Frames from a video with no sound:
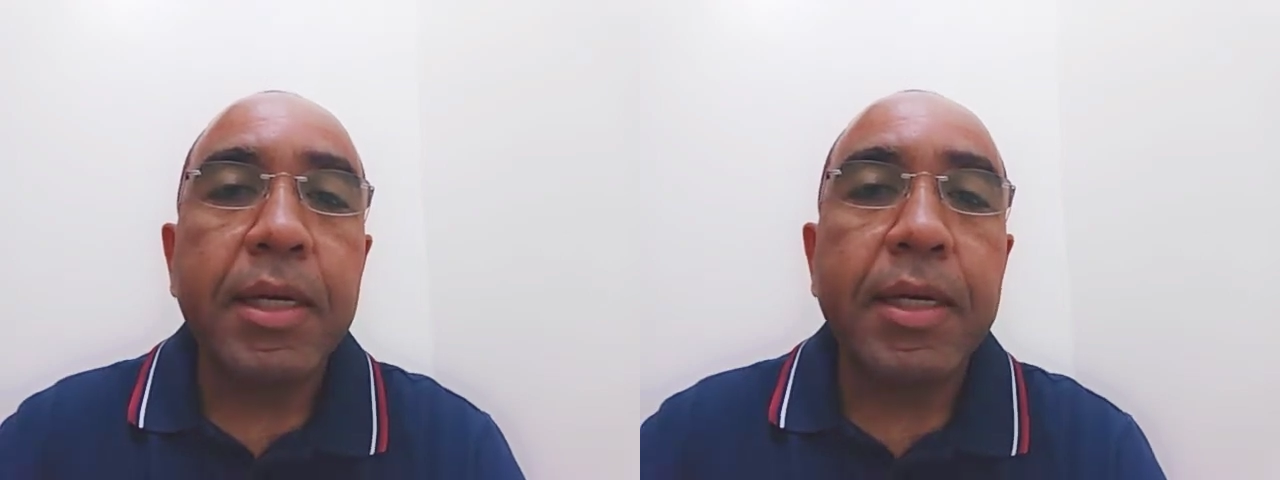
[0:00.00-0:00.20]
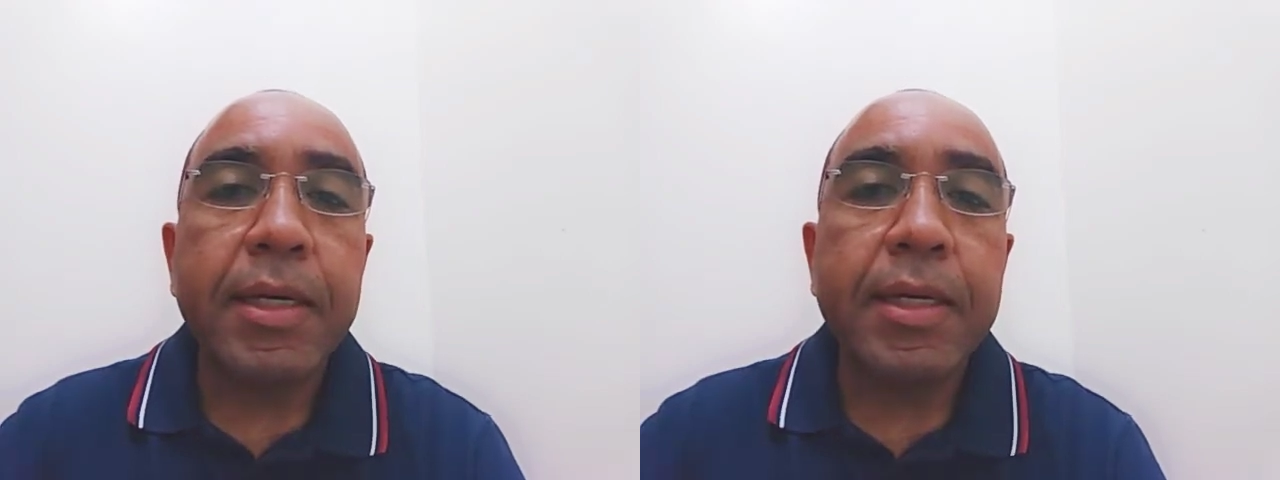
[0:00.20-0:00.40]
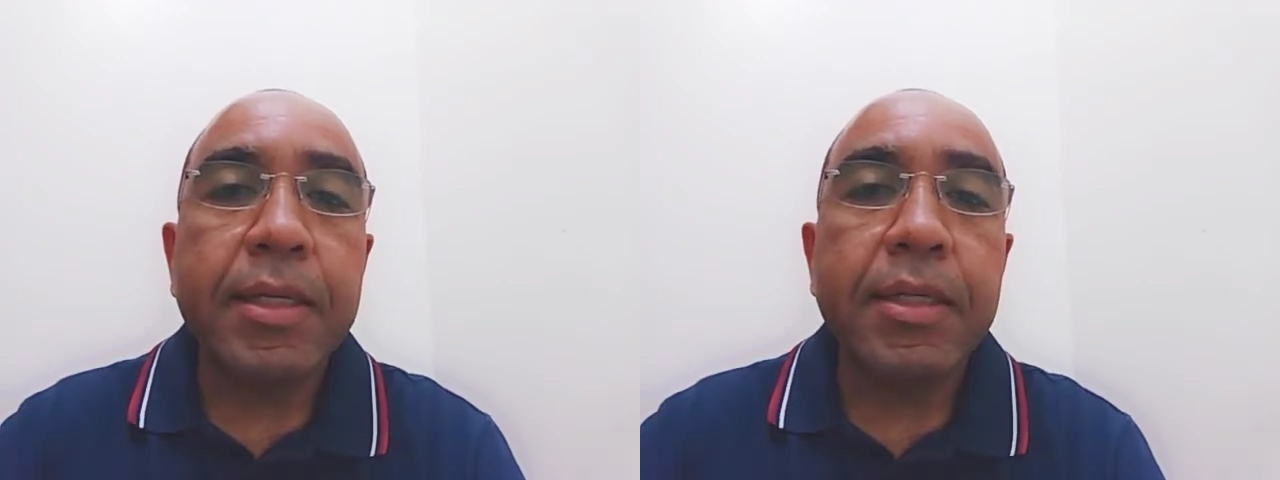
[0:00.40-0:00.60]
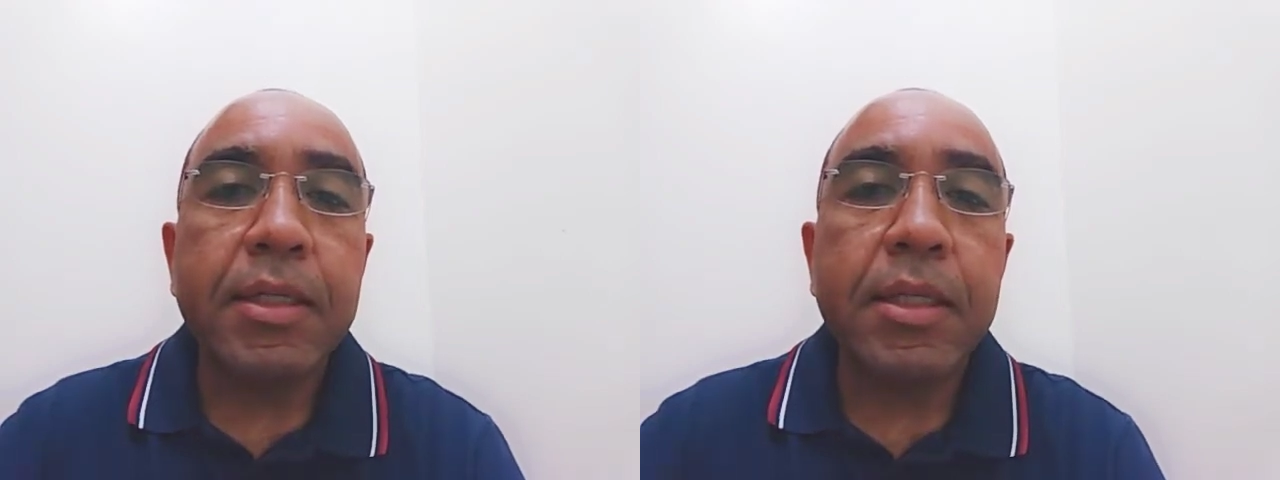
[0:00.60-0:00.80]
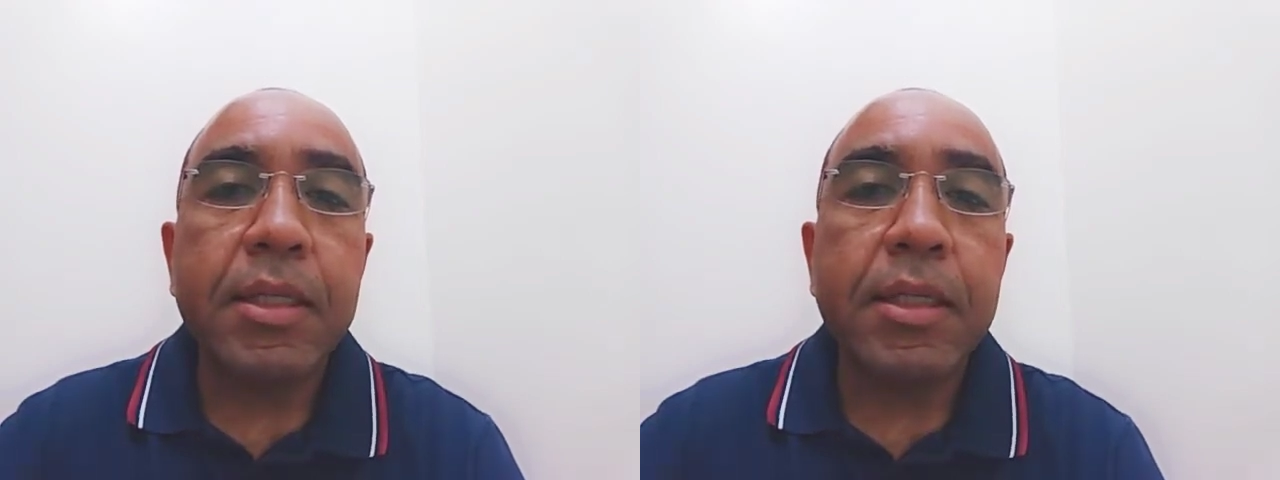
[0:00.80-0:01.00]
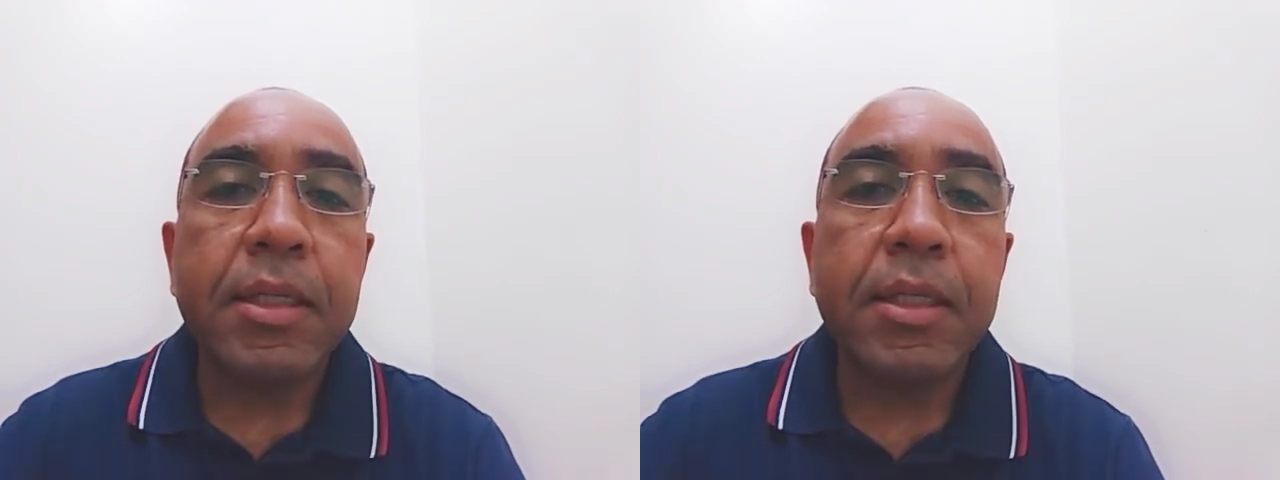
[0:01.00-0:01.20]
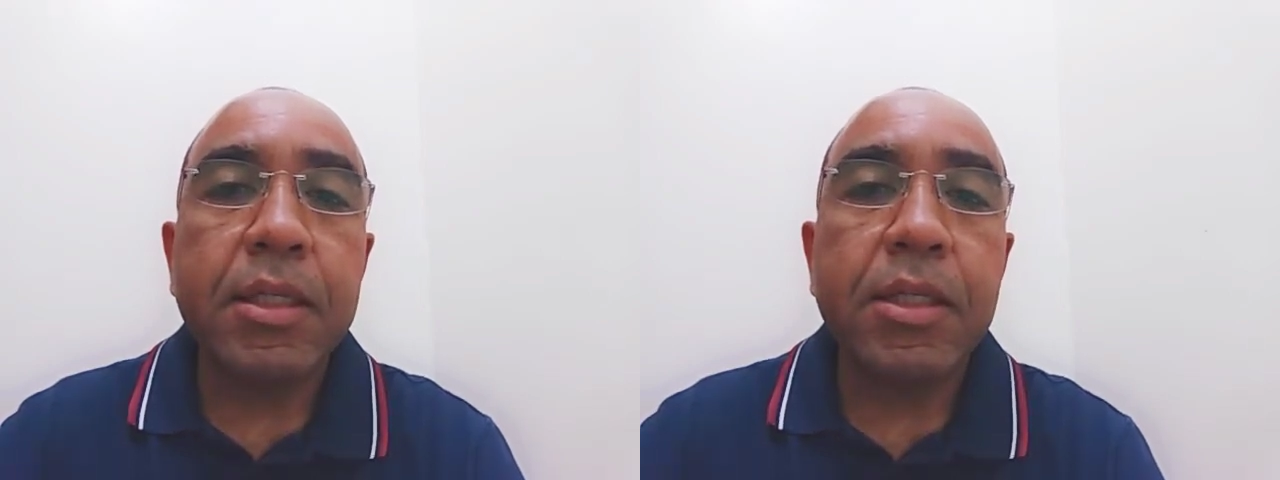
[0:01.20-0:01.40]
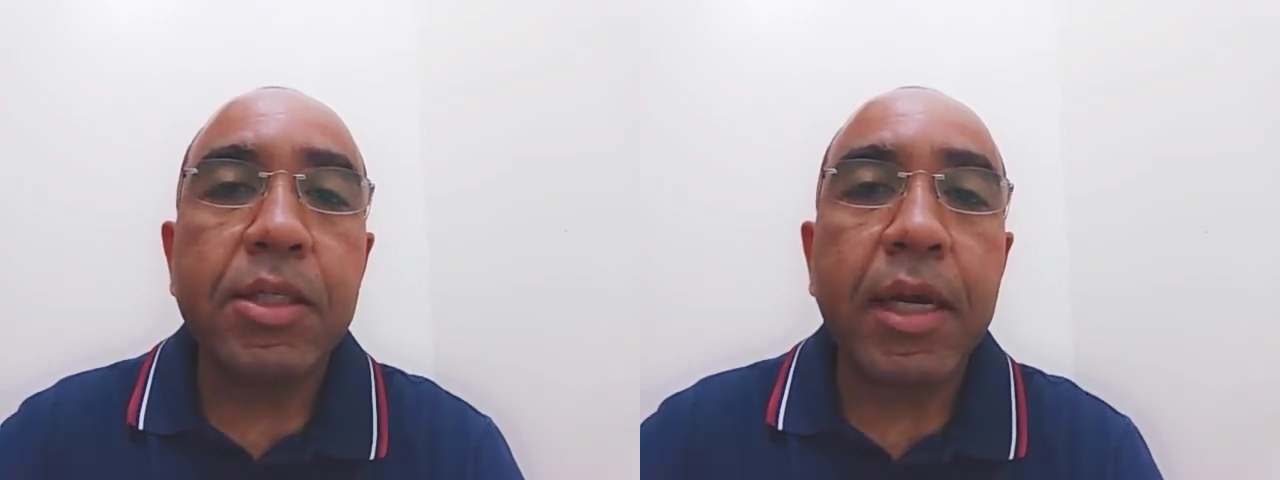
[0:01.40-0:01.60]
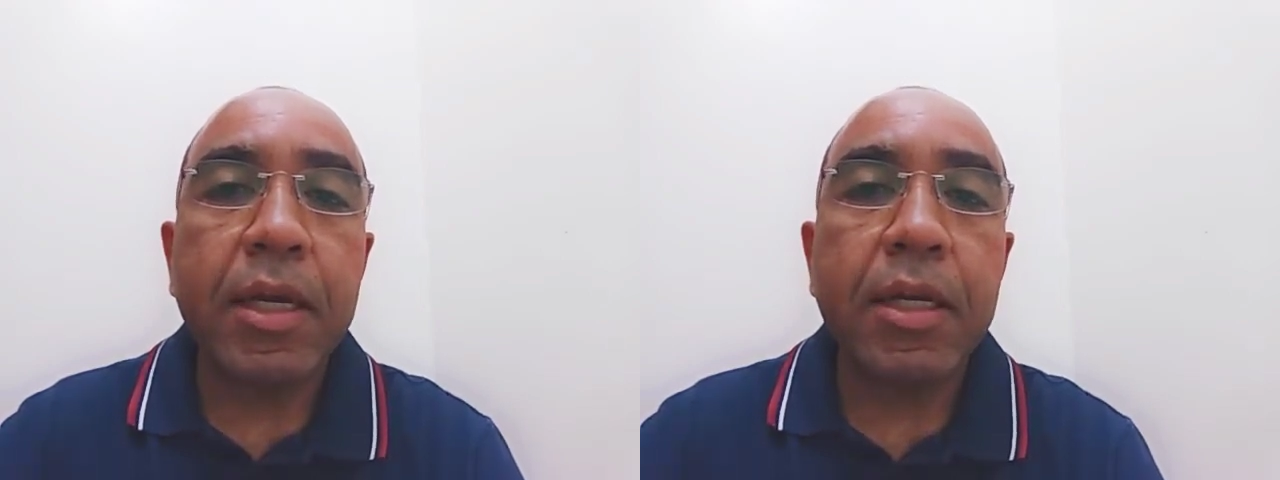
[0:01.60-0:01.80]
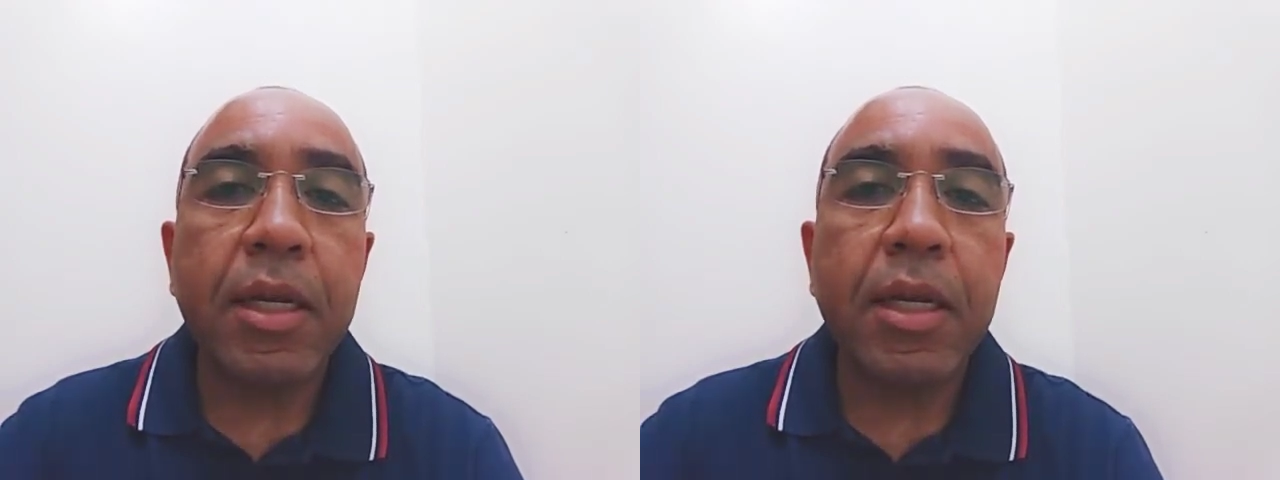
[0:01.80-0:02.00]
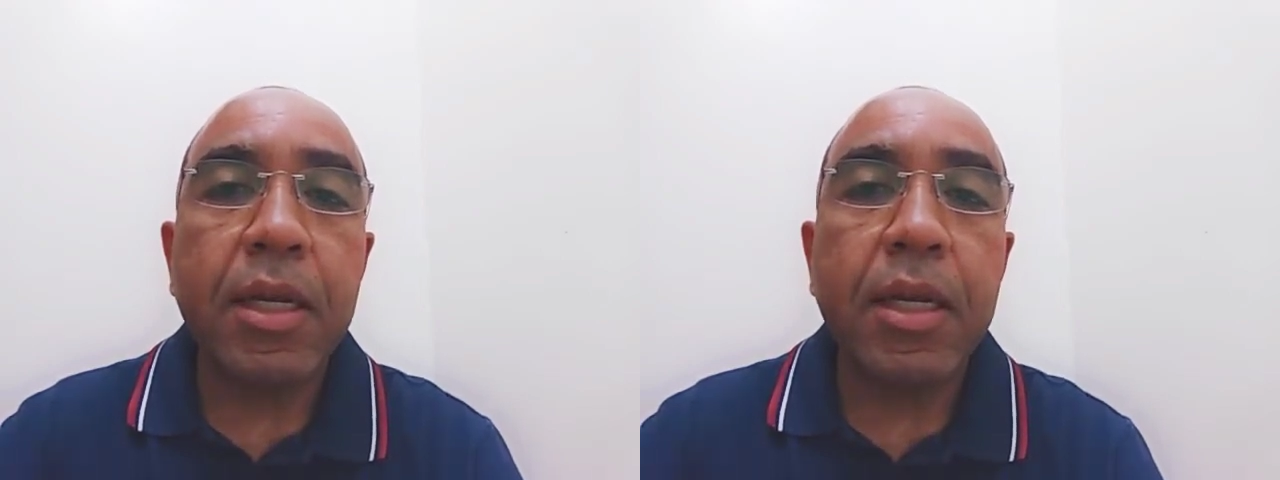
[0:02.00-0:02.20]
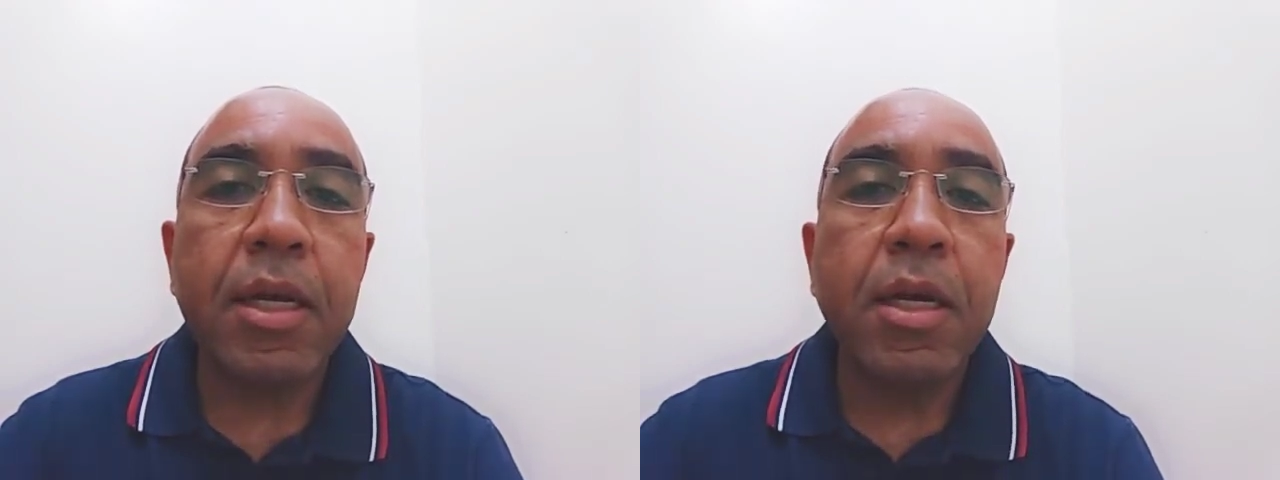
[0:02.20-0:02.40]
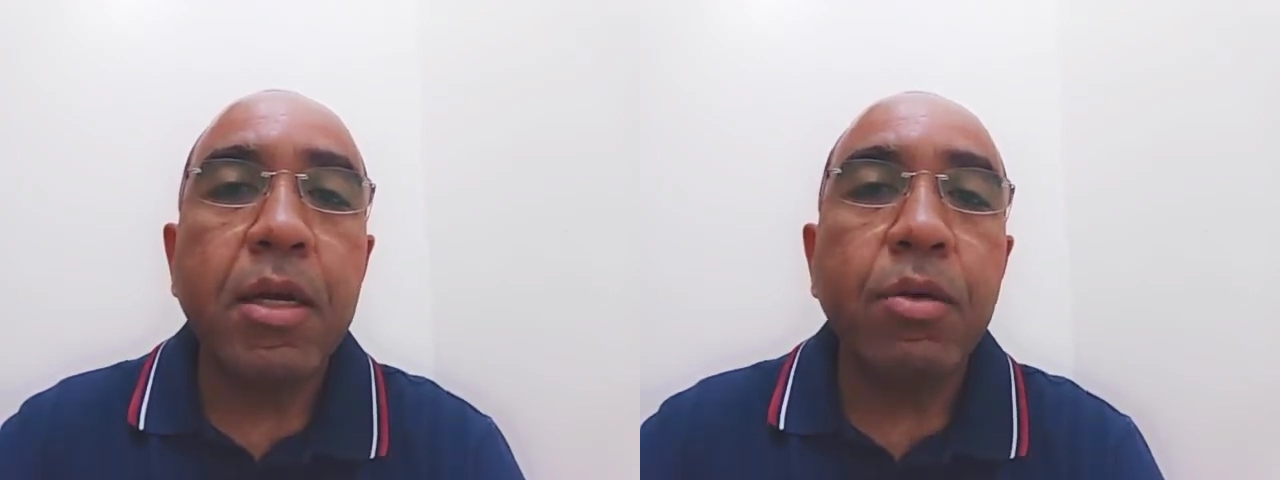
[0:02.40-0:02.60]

And secondly,